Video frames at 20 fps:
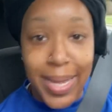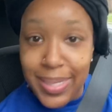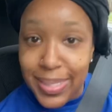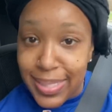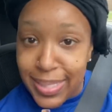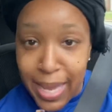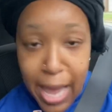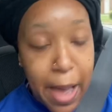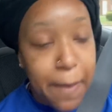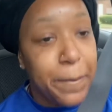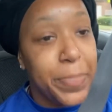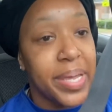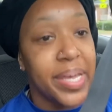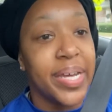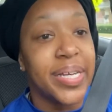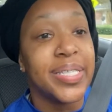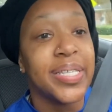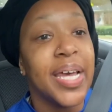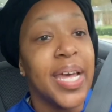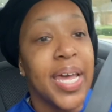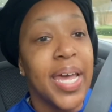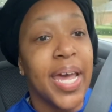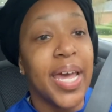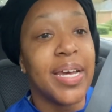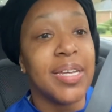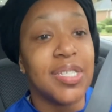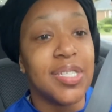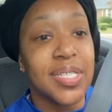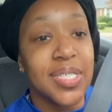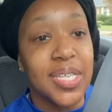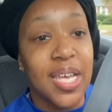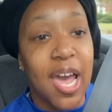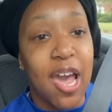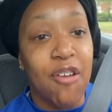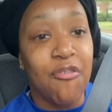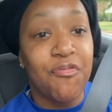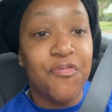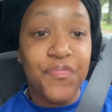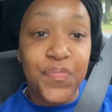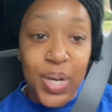topics and just
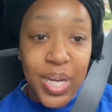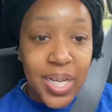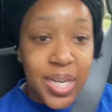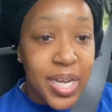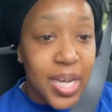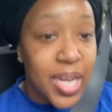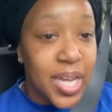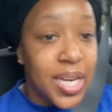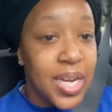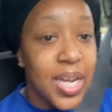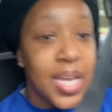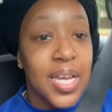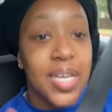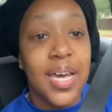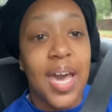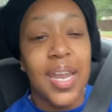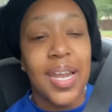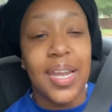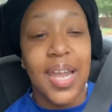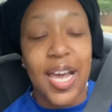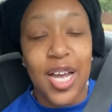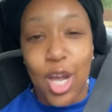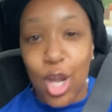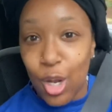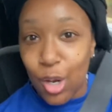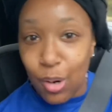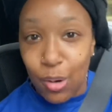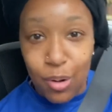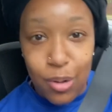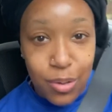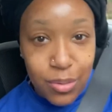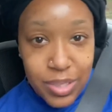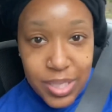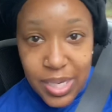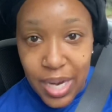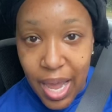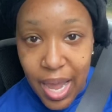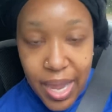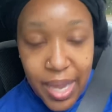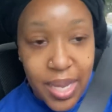have fun, kind of like a girls'
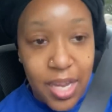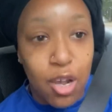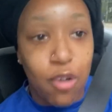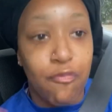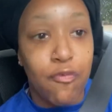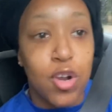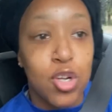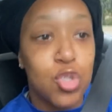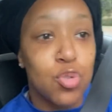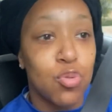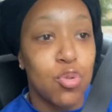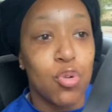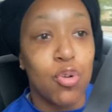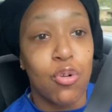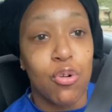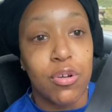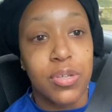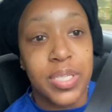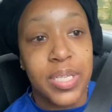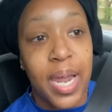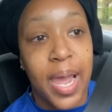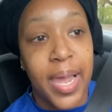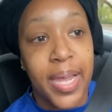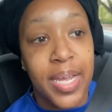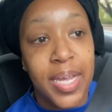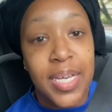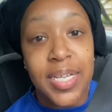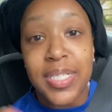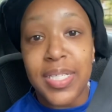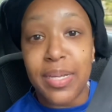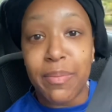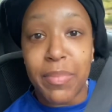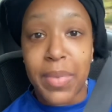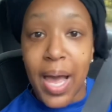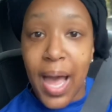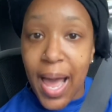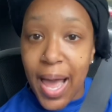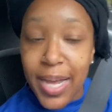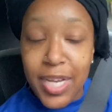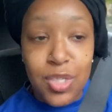night, a virtual girls' night. Some
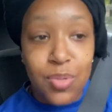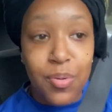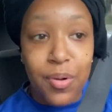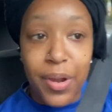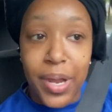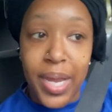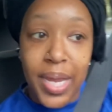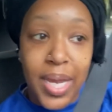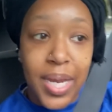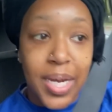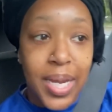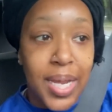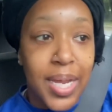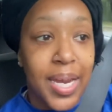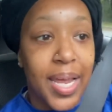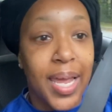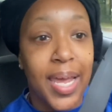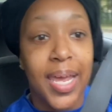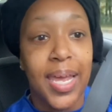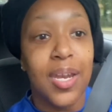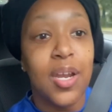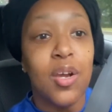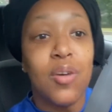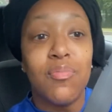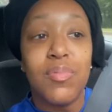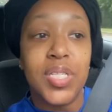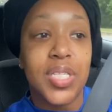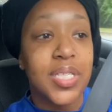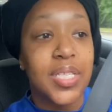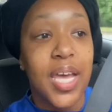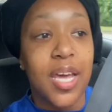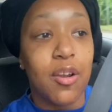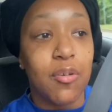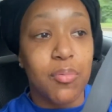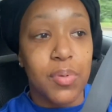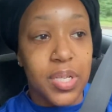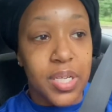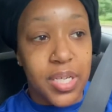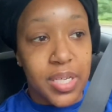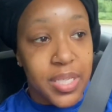guys were in it and we just had a
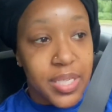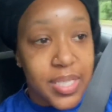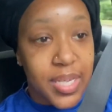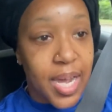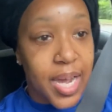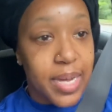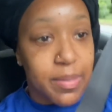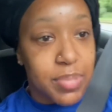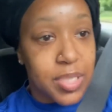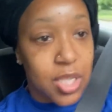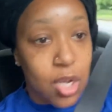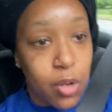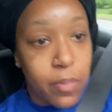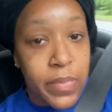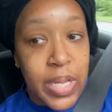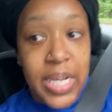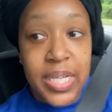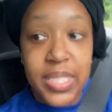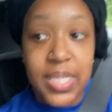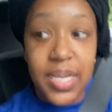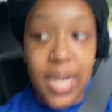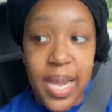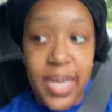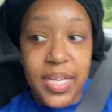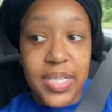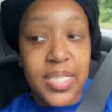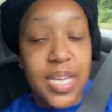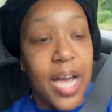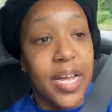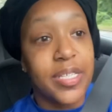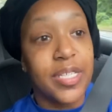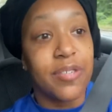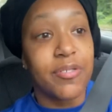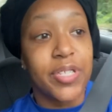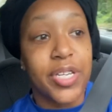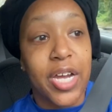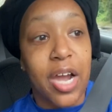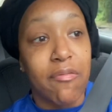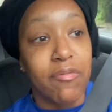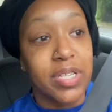really good time. So tonight is Cocktails
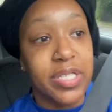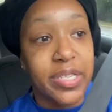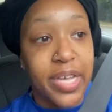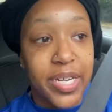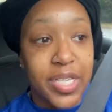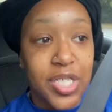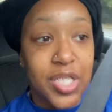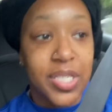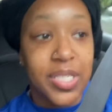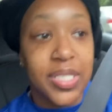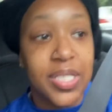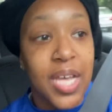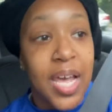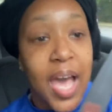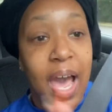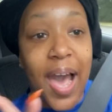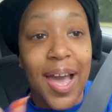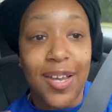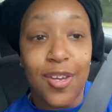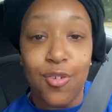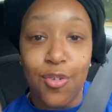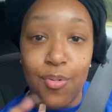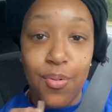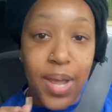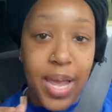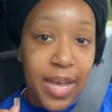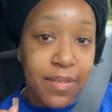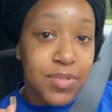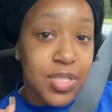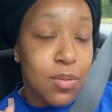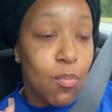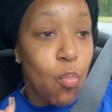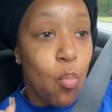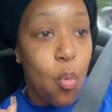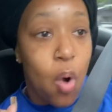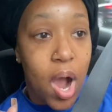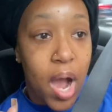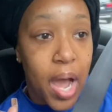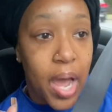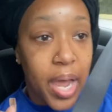and Conversations. I do have some
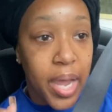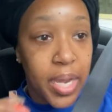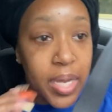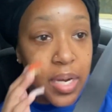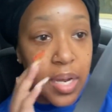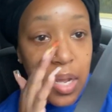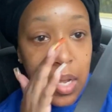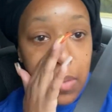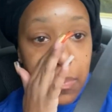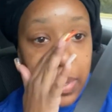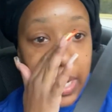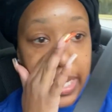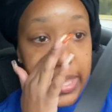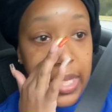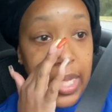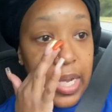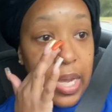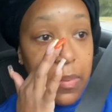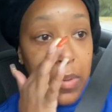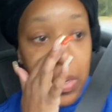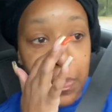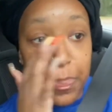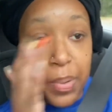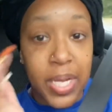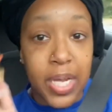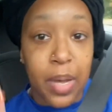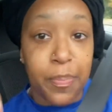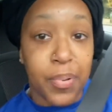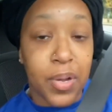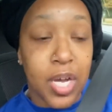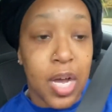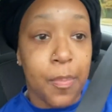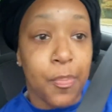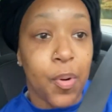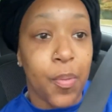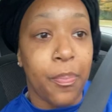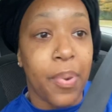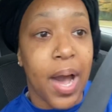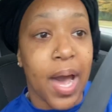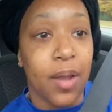wine, but I think I'm gonna pick up a
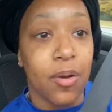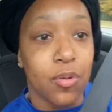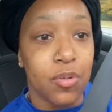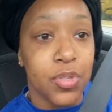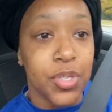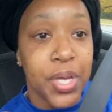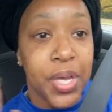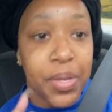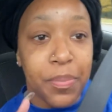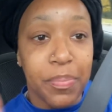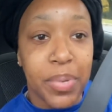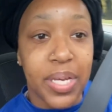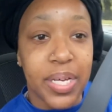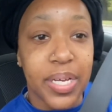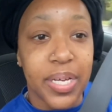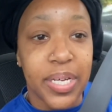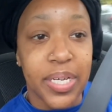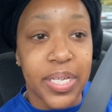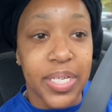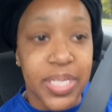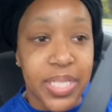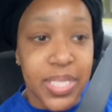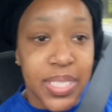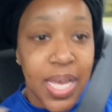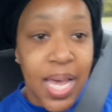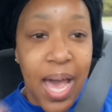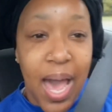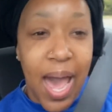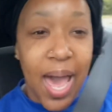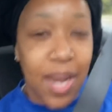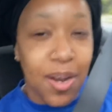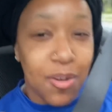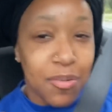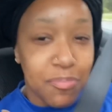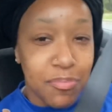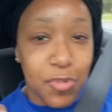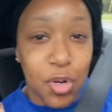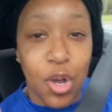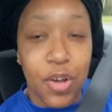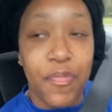couple bottles because I
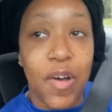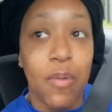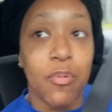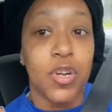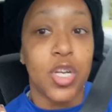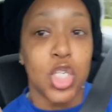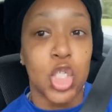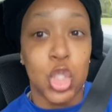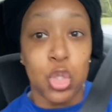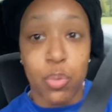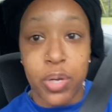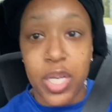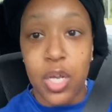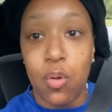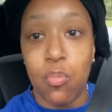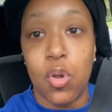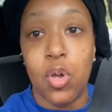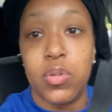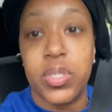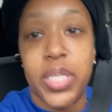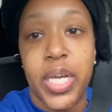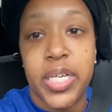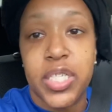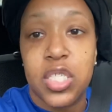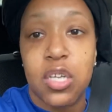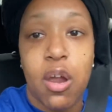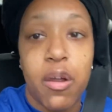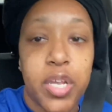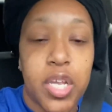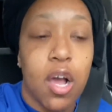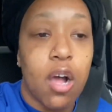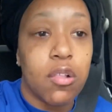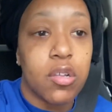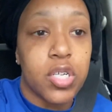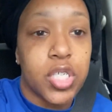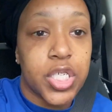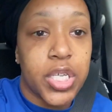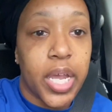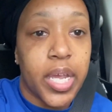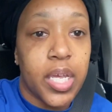don't know if I want to drink rosé. Sorry, y'all are
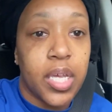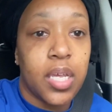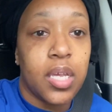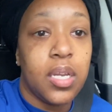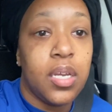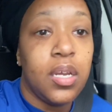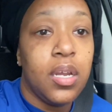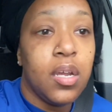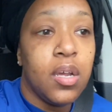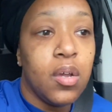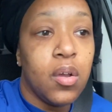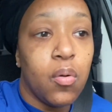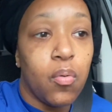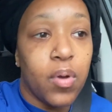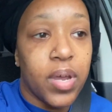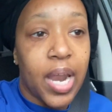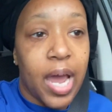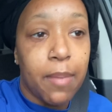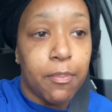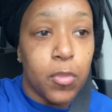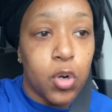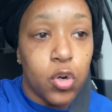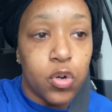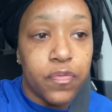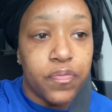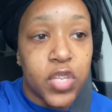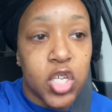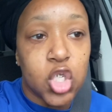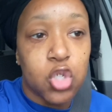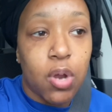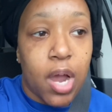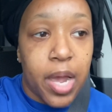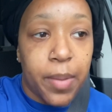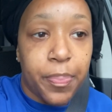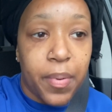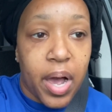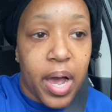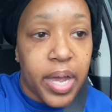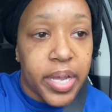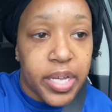shaking. When I moved the
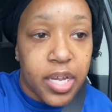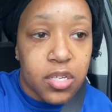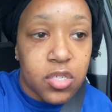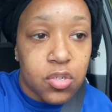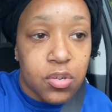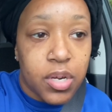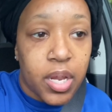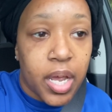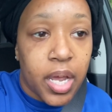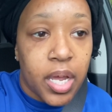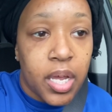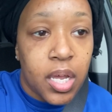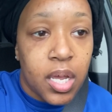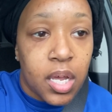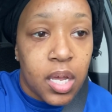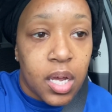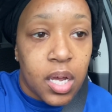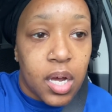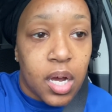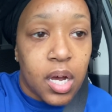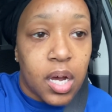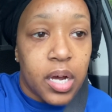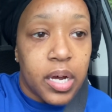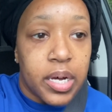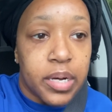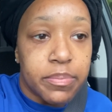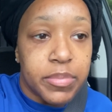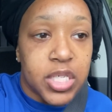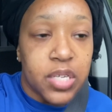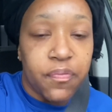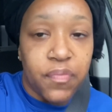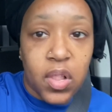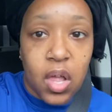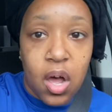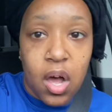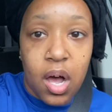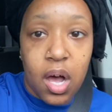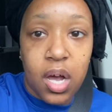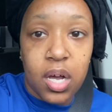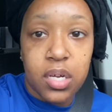tripod yesterday to
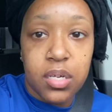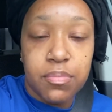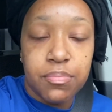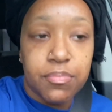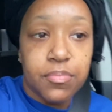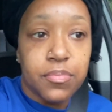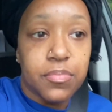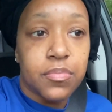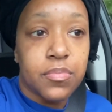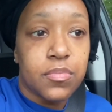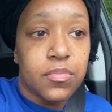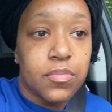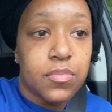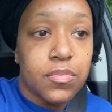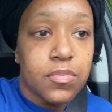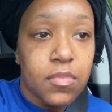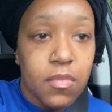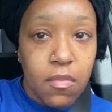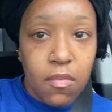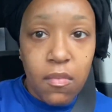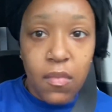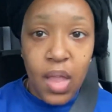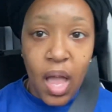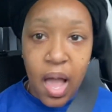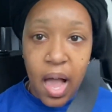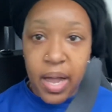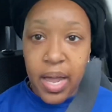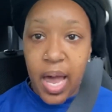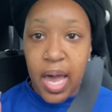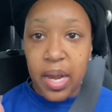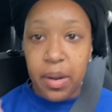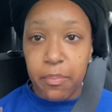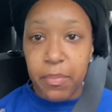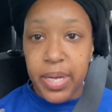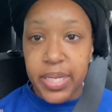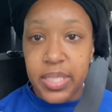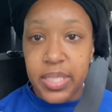vlog, I kind of messed